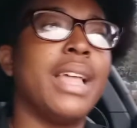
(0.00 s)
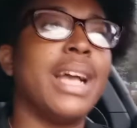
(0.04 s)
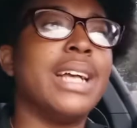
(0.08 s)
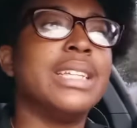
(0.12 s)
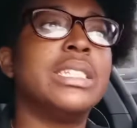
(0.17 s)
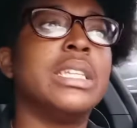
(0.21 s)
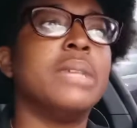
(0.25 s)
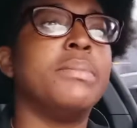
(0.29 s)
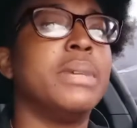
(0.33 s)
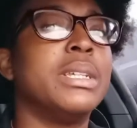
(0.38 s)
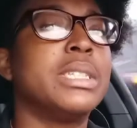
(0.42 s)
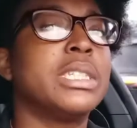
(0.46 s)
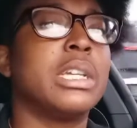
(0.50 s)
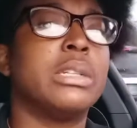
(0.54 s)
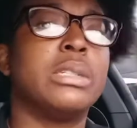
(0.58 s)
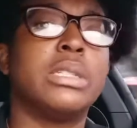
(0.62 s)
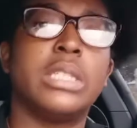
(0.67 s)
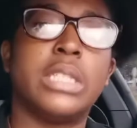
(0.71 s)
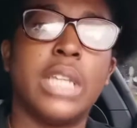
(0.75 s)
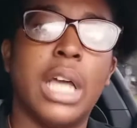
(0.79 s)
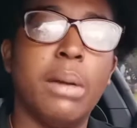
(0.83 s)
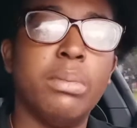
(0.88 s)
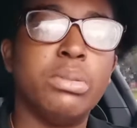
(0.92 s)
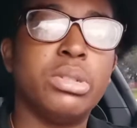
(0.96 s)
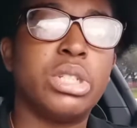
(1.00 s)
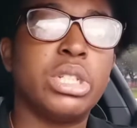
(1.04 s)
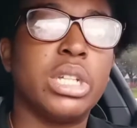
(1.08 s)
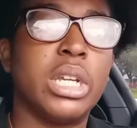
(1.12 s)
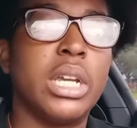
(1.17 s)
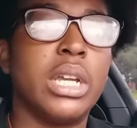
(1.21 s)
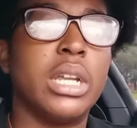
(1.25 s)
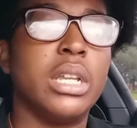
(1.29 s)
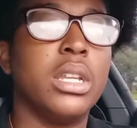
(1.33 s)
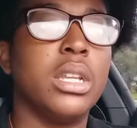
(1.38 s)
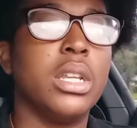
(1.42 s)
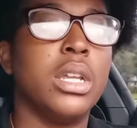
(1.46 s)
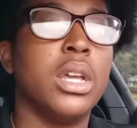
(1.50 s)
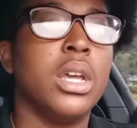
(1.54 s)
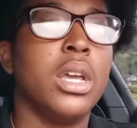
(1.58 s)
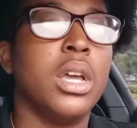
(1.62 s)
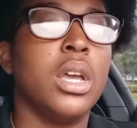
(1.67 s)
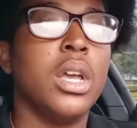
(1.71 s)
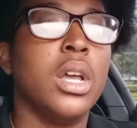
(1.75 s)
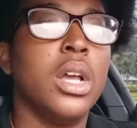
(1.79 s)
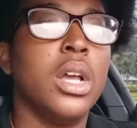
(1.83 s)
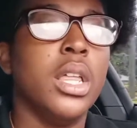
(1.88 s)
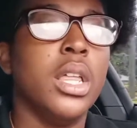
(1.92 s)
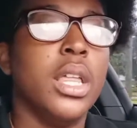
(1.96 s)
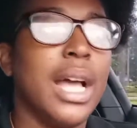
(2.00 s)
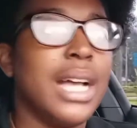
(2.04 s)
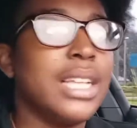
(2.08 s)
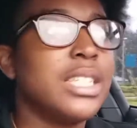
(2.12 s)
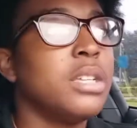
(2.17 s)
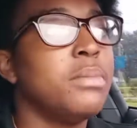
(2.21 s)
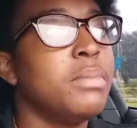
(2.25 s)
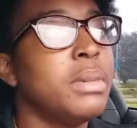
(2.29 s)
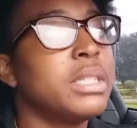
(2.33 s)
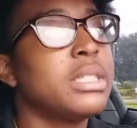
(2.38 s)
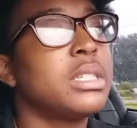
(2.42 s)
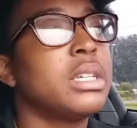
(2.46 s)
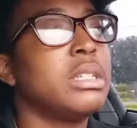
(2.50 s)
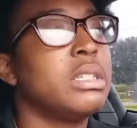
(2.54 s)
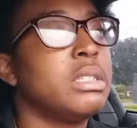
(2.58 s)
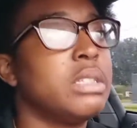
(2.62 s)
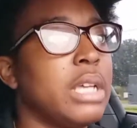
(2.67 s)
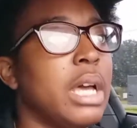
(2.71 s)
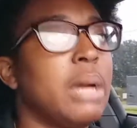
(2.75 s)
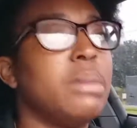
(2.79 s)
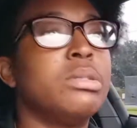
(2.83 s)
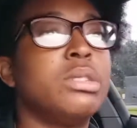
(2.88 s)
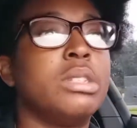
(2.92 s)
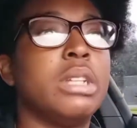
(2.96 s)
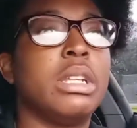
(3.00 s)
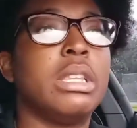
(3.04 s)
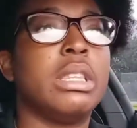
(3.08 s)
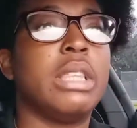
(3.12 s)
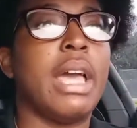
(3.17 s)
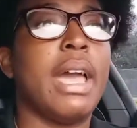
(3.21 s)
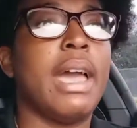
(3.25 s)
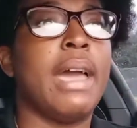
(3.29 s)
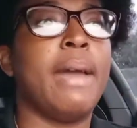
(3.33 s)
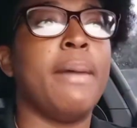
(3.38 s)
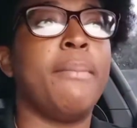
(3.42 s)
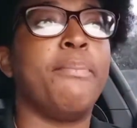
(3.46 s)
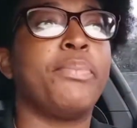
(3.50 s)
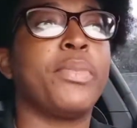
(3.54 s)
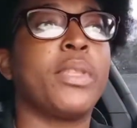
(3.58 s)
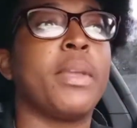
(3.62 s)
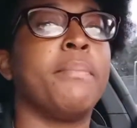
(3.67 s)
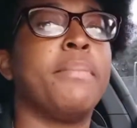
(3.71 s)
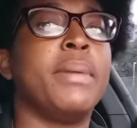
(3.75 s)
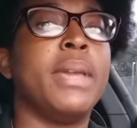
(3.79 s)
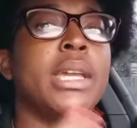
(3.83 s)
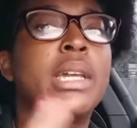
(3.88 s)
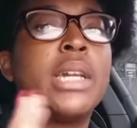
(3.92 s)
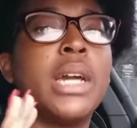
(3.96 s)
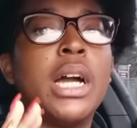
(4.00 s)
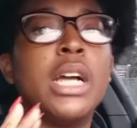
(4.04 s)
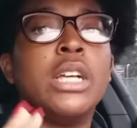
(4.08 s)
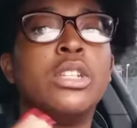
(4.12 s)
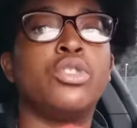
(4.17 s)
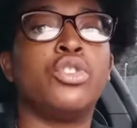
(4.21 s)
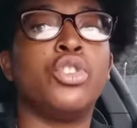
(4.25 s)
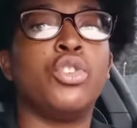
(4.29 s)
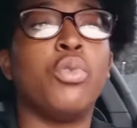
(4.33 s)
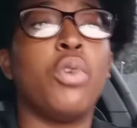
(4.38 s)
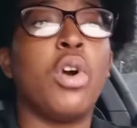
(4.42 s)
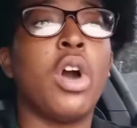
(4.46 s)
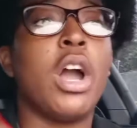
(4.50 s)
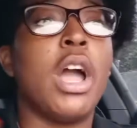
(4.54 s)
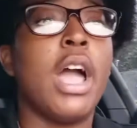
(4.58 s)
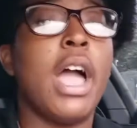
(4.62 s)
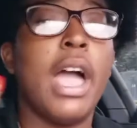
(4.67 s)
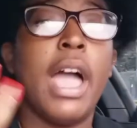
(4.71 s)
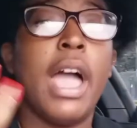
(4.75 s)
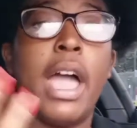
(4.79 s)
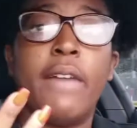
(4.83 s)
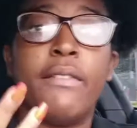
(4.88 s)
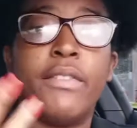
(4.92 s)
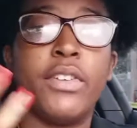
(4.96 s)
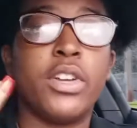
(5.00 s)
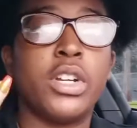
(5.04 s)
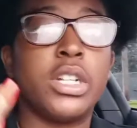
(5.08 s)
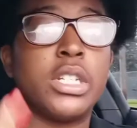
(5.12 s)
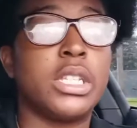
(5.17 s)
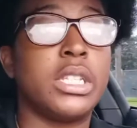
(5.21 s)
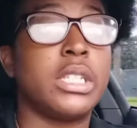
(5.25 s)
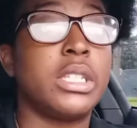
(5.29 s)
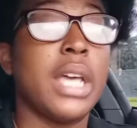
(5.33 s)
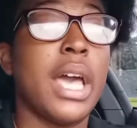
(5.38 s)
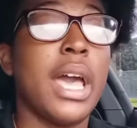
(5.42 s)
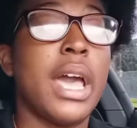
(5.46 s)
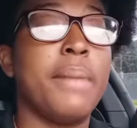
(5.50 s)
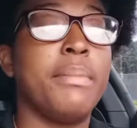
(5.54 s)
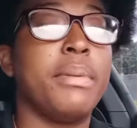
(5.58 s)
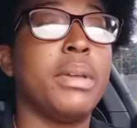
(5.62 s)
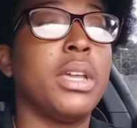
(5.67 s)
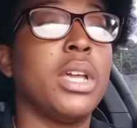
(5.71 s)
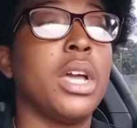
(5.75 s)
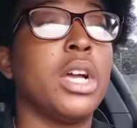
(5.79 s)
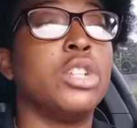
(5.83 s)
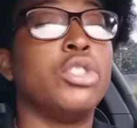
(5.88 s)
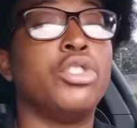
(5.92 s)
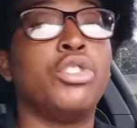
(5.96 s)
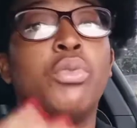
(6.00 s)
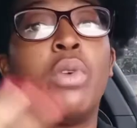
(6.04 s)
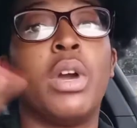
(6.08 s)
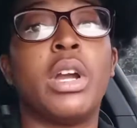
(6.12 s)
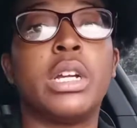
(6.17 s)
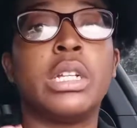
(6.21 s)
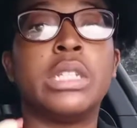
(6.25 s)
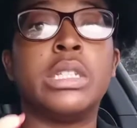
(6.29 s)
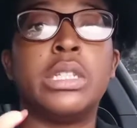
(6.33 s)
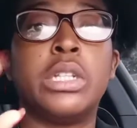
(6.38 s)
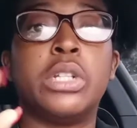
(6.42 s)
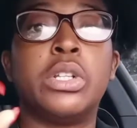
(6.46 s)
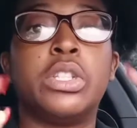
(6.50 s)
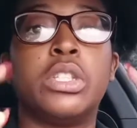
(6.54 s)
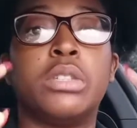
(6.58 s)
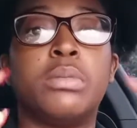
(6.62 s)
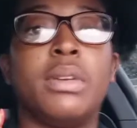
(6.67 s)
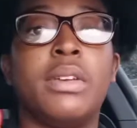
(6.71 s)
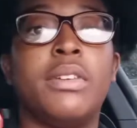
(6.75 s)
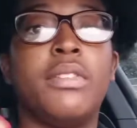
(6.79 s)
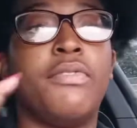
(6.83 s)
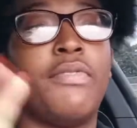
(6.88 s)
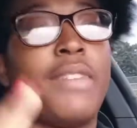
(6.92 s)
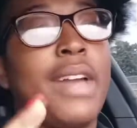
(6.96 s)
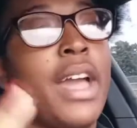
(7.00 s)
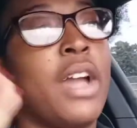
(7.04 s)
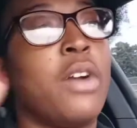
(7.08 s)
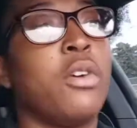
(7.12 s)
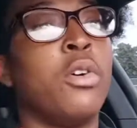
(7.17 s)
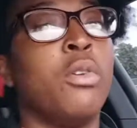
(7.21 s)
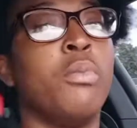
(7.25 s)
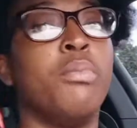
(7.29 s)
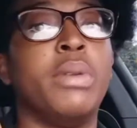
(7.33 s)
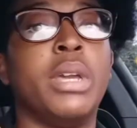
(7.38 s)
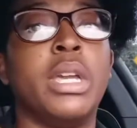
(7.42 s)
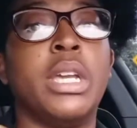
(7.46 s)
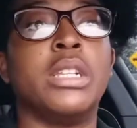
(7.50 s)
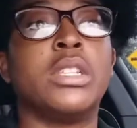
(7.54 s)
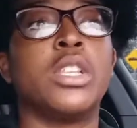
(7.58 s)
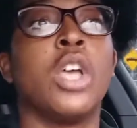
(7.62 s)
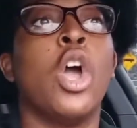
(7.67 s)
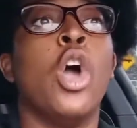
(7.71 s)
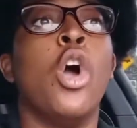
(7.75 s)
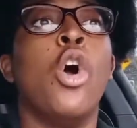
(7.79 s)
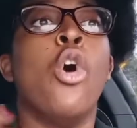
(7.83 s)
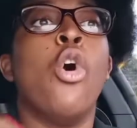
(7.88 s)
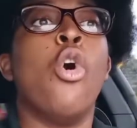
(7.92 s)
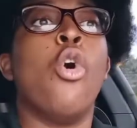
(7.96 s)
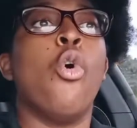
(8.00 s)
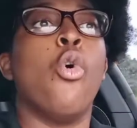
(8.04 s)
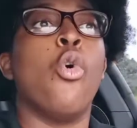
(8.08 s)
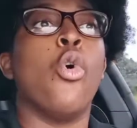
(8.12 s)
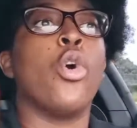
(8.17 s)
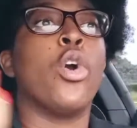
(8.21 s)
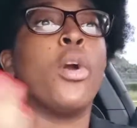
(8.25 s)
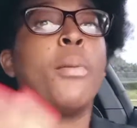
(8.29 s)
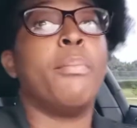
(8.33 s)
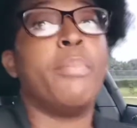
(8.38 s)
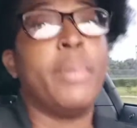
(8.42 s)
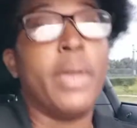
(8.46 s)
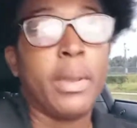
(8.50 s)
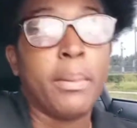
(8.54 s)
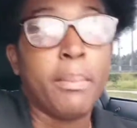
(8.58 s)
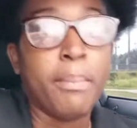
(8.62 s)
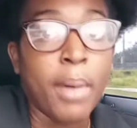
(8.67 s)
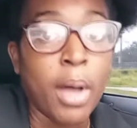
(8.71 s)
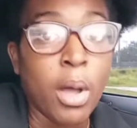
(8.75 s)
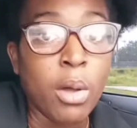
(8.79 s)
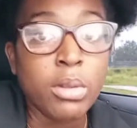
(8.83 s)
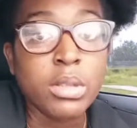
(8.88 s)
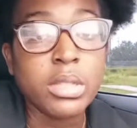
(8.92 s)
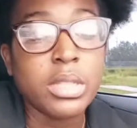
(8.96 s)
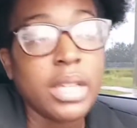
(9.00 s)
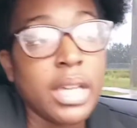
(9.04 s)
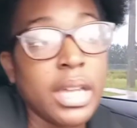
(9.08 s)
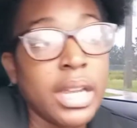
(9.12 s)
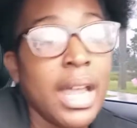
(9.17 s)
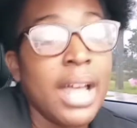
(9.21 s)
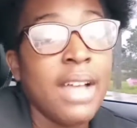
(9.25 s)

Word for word: That's a misconception that's a misconception that because you are heavier set, because you are considered to be fat, obese, or big boned,